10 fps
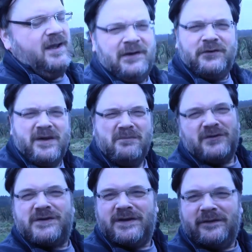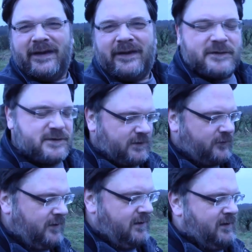3 months and all that kind of stuff,
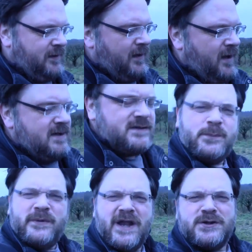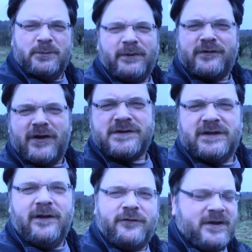to potential boyfriends and
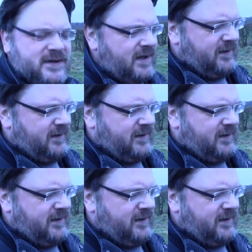girlfriends.